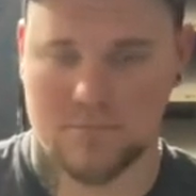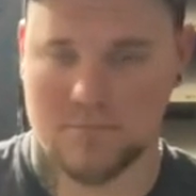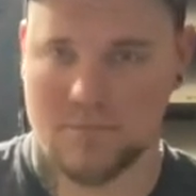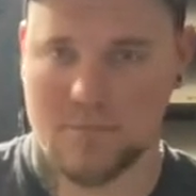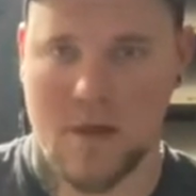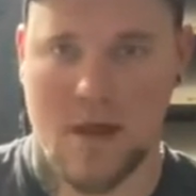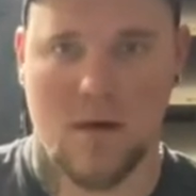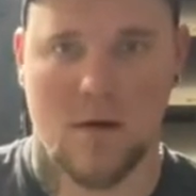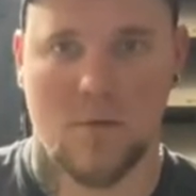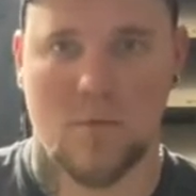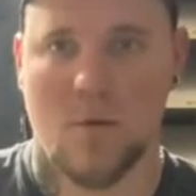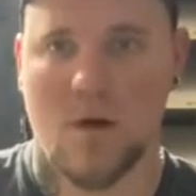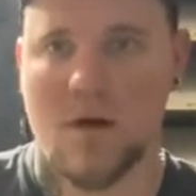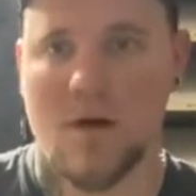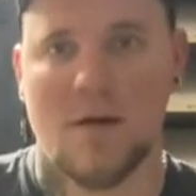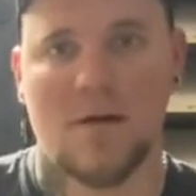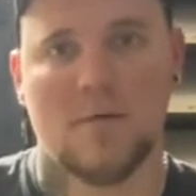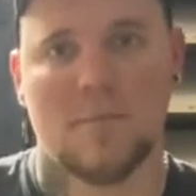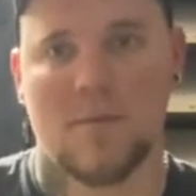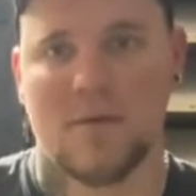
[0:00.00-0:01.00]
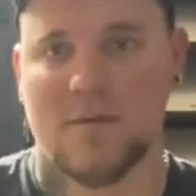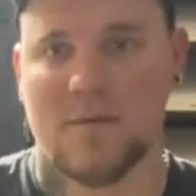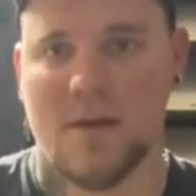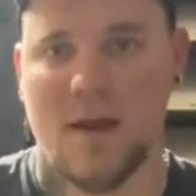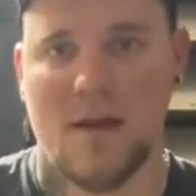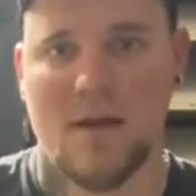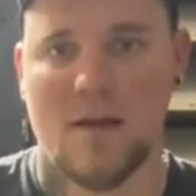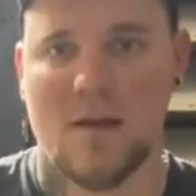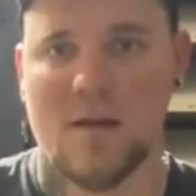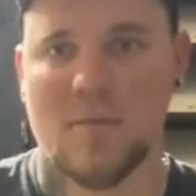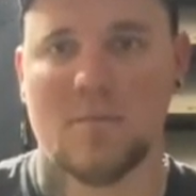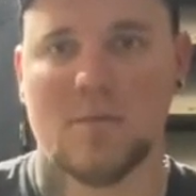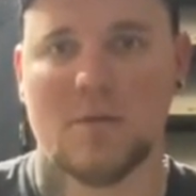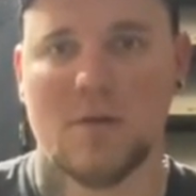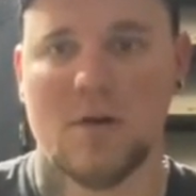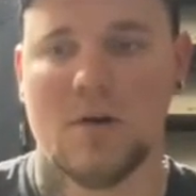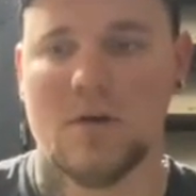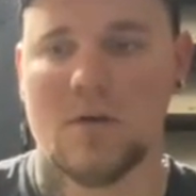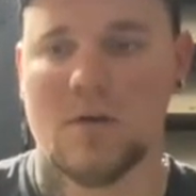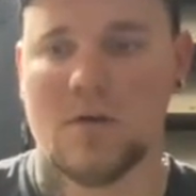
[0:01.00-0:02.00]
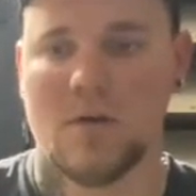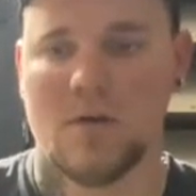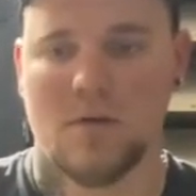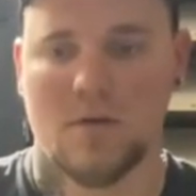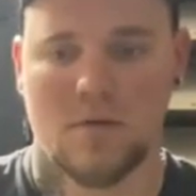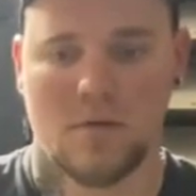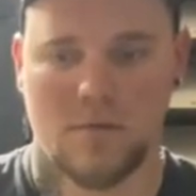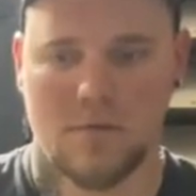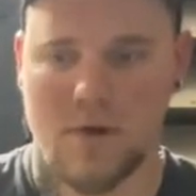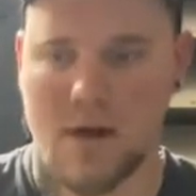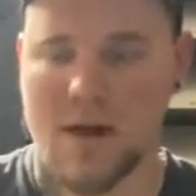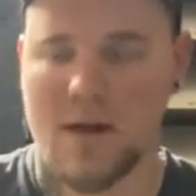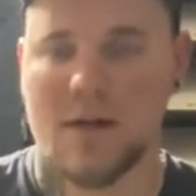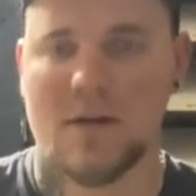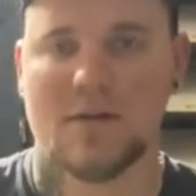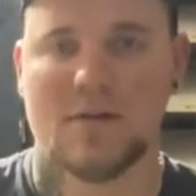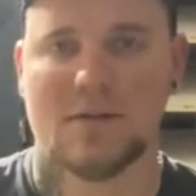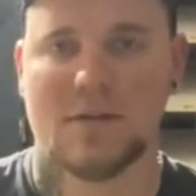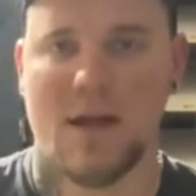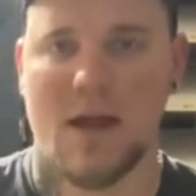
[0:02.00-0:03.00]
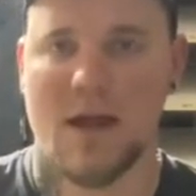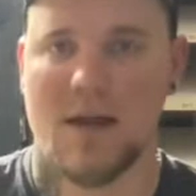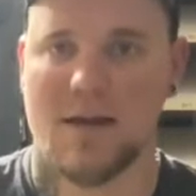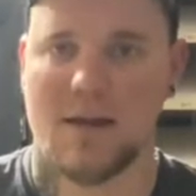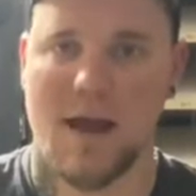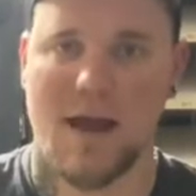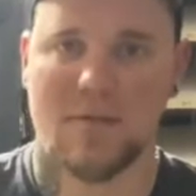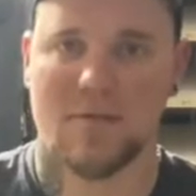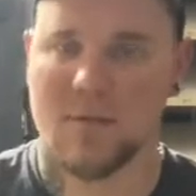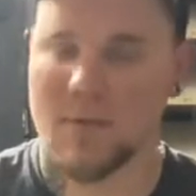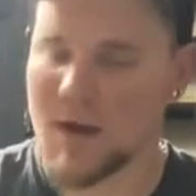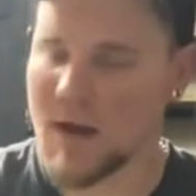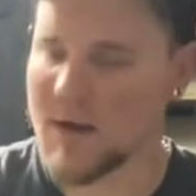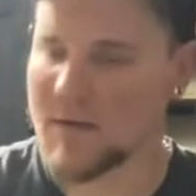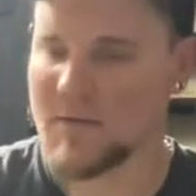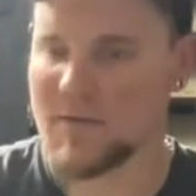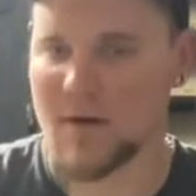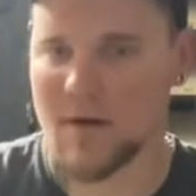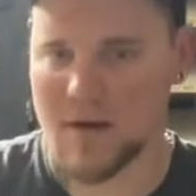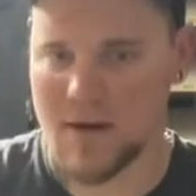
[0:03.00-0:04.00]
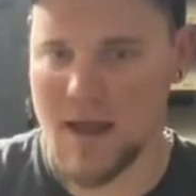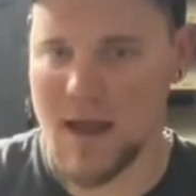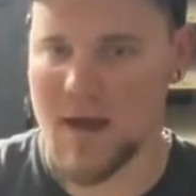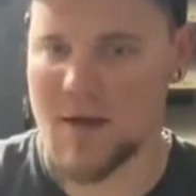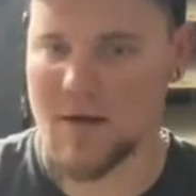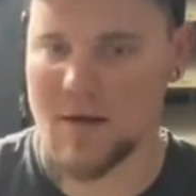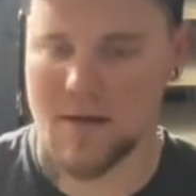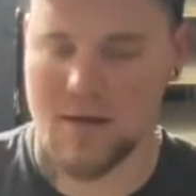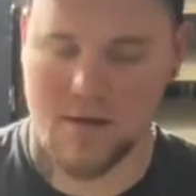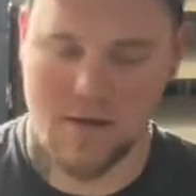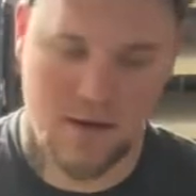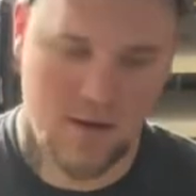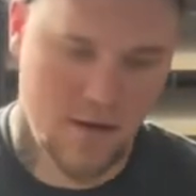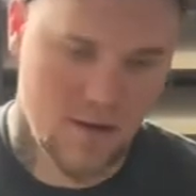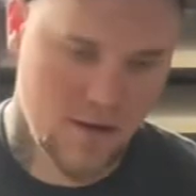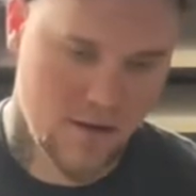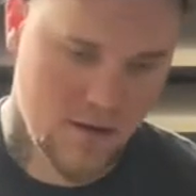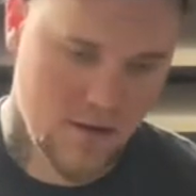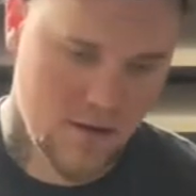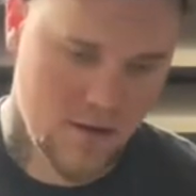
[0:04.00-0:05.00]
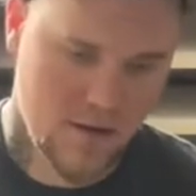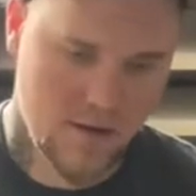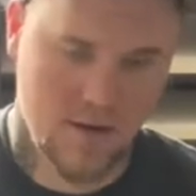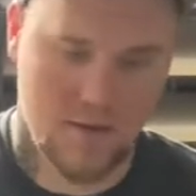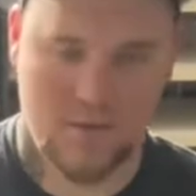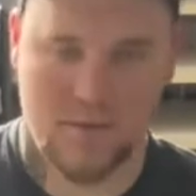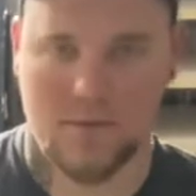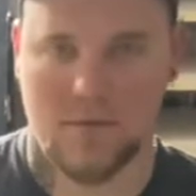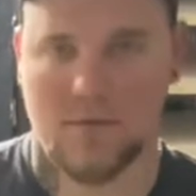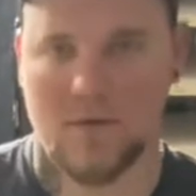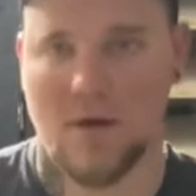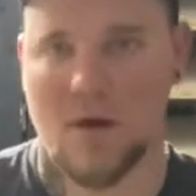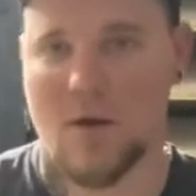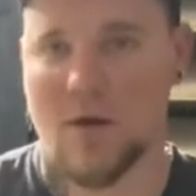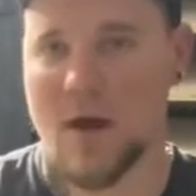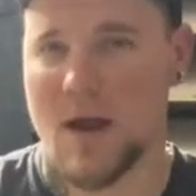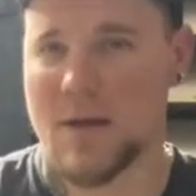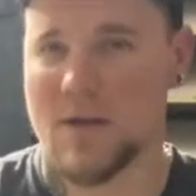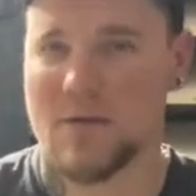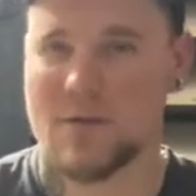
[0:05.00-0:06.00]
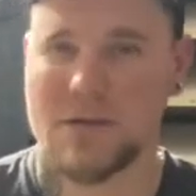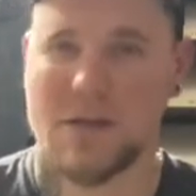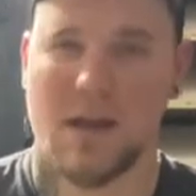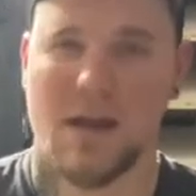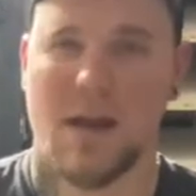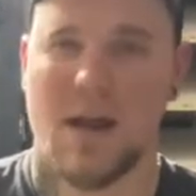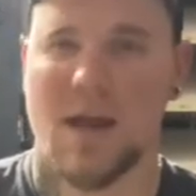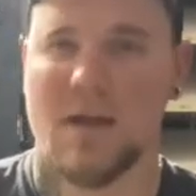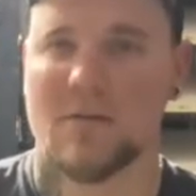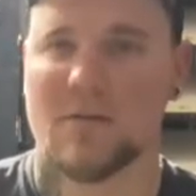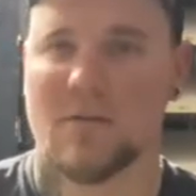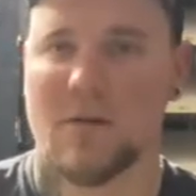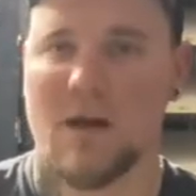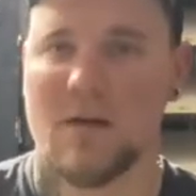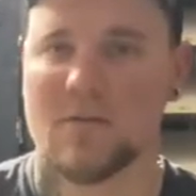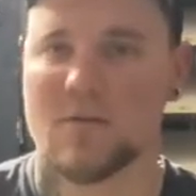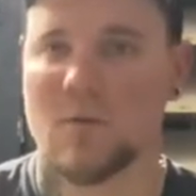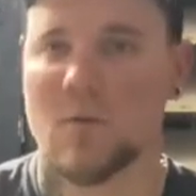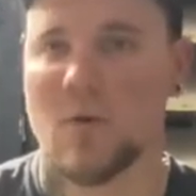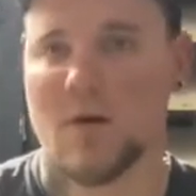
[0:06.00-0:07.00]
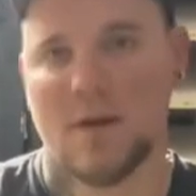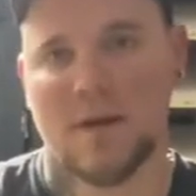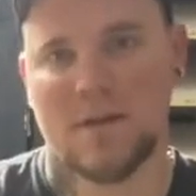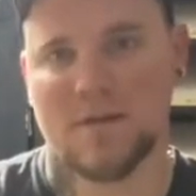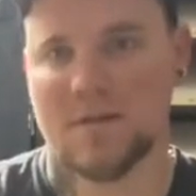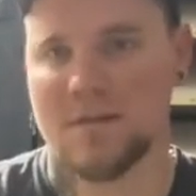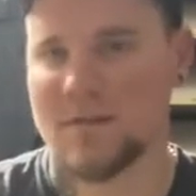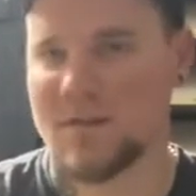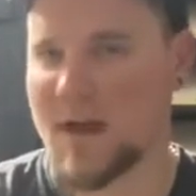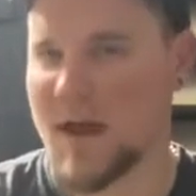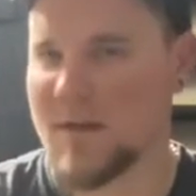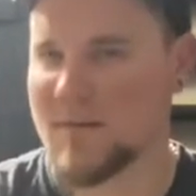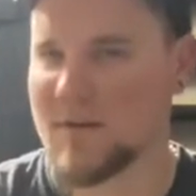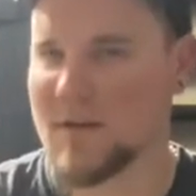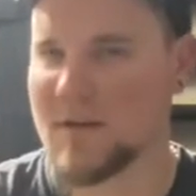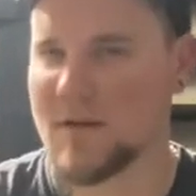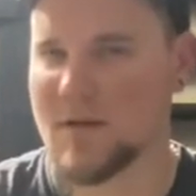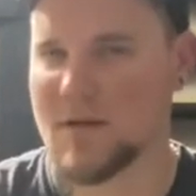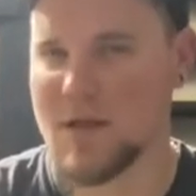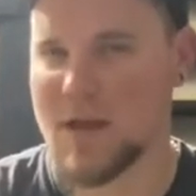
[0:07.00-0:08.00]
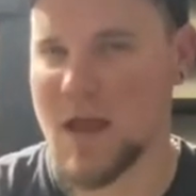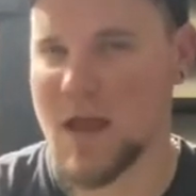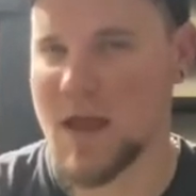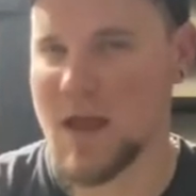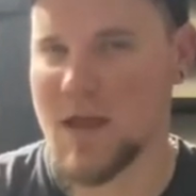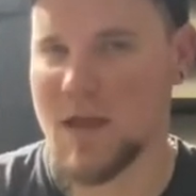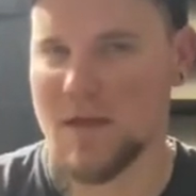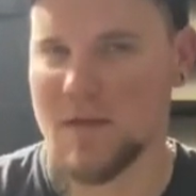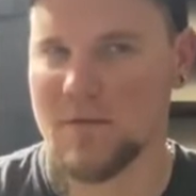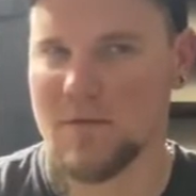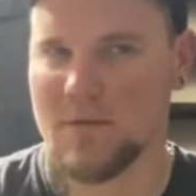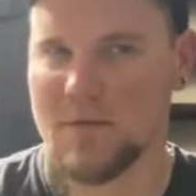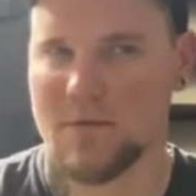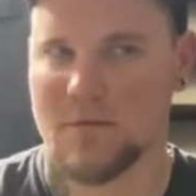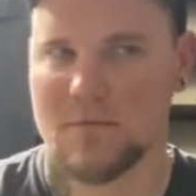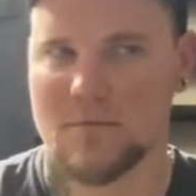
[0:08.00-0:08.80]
they are 100% in blue, ready to shed, that's when I start counting. So I usually get eggs around 27 days.